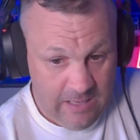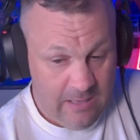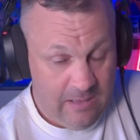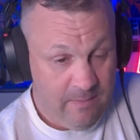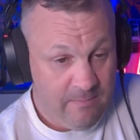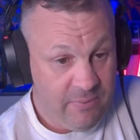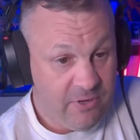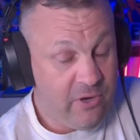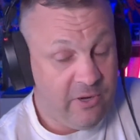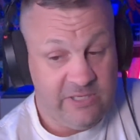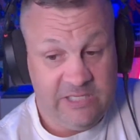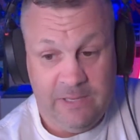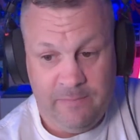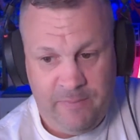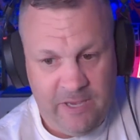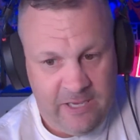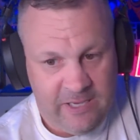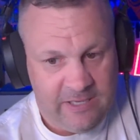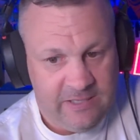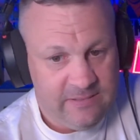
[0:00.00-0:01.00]
Because he
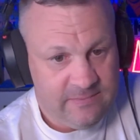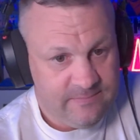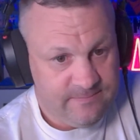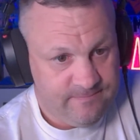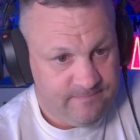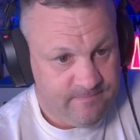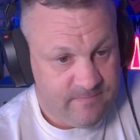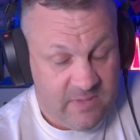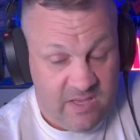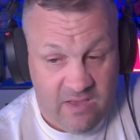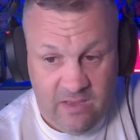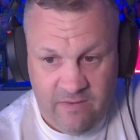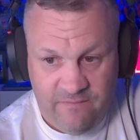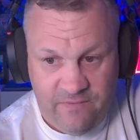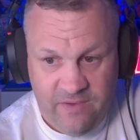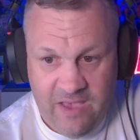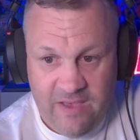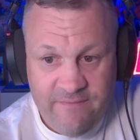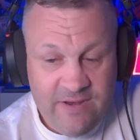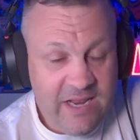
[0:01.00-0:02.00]
Pickett, if
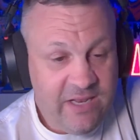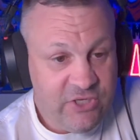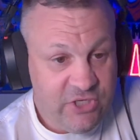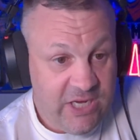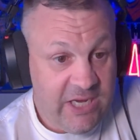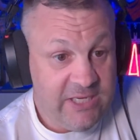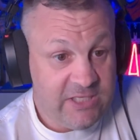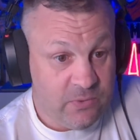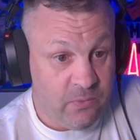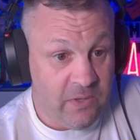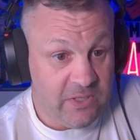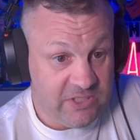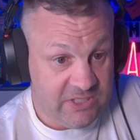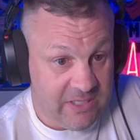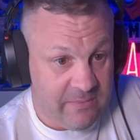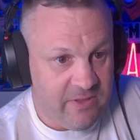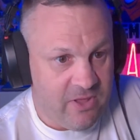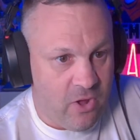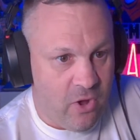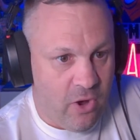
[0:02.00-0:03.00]
you haven't had a chance to watch
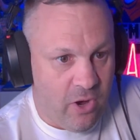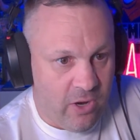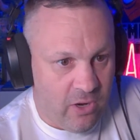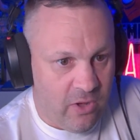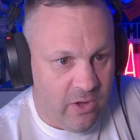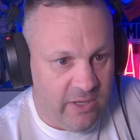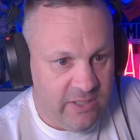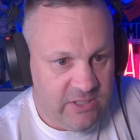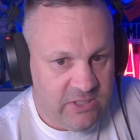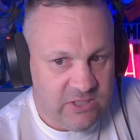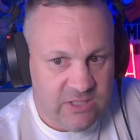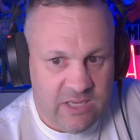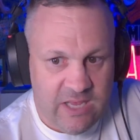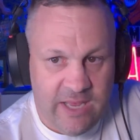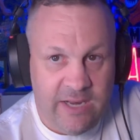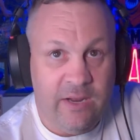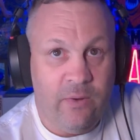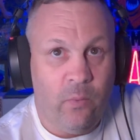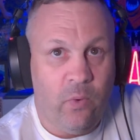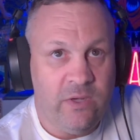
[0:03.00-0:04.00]
some of the highlights,
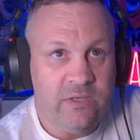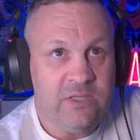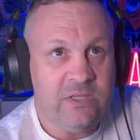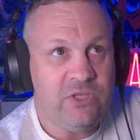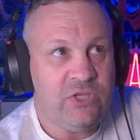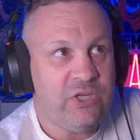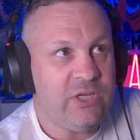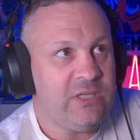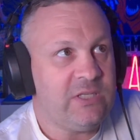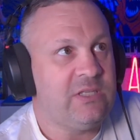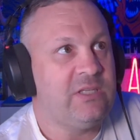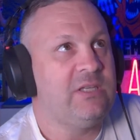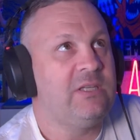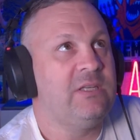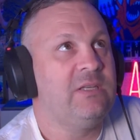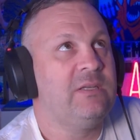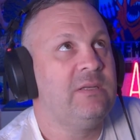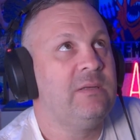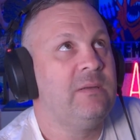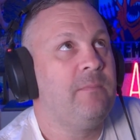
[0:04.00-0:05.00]
and it wasn't just
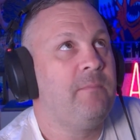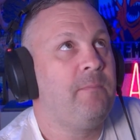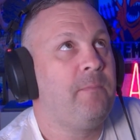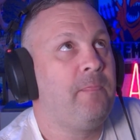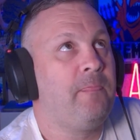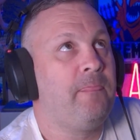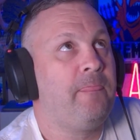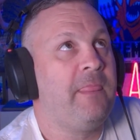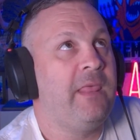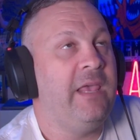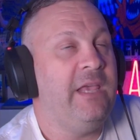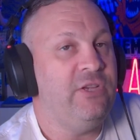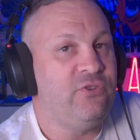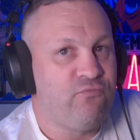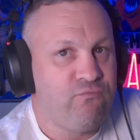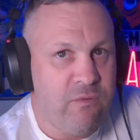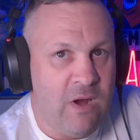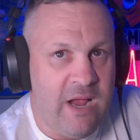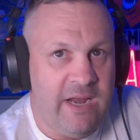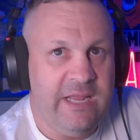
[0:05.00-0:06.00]
his
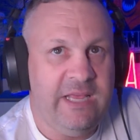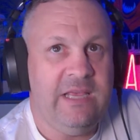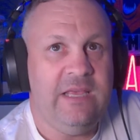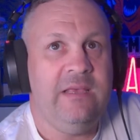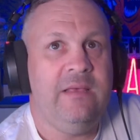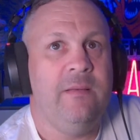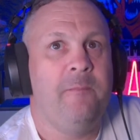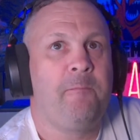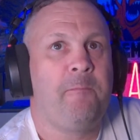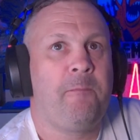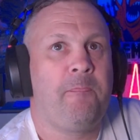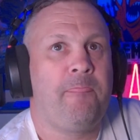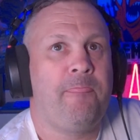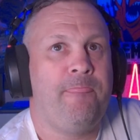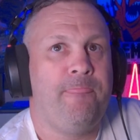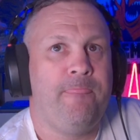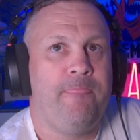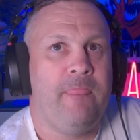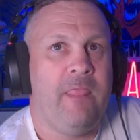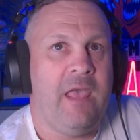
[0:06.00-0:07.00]
running
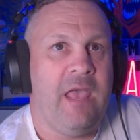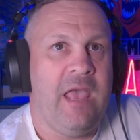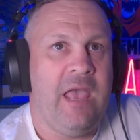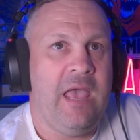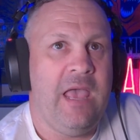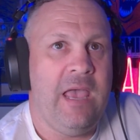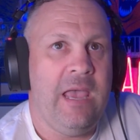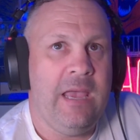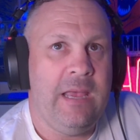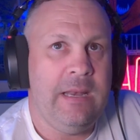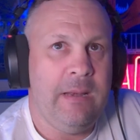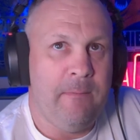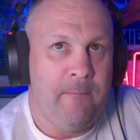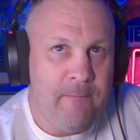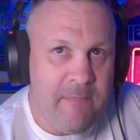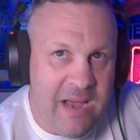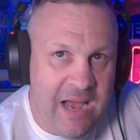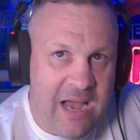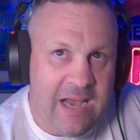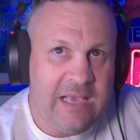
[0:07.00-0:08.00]
and
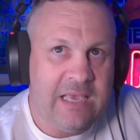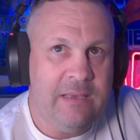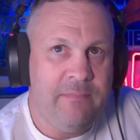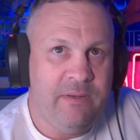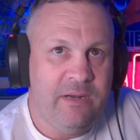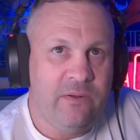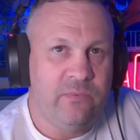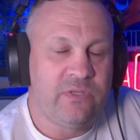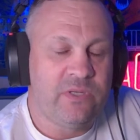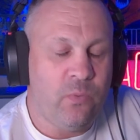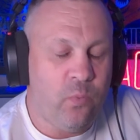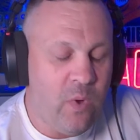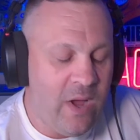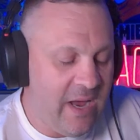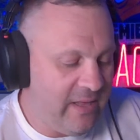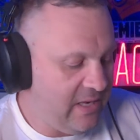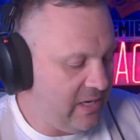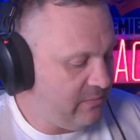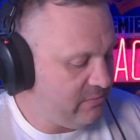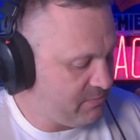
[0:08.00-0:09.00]
marking, but it was the
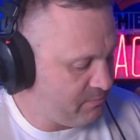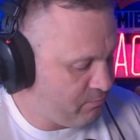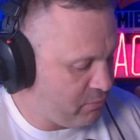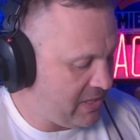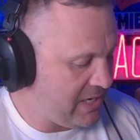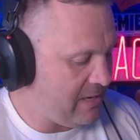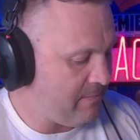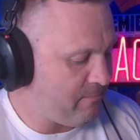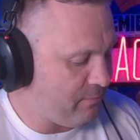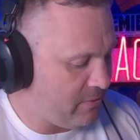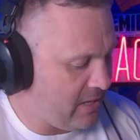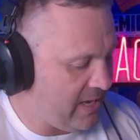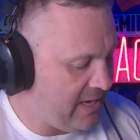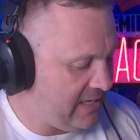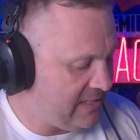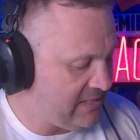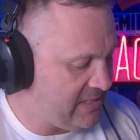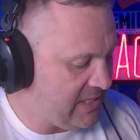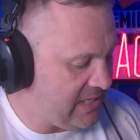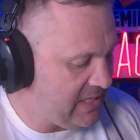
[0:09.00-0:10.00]
way that he was bringing
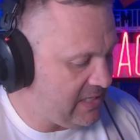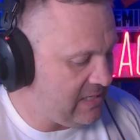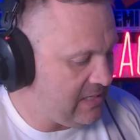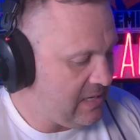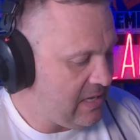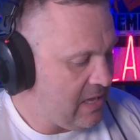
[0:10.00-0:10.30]
players in.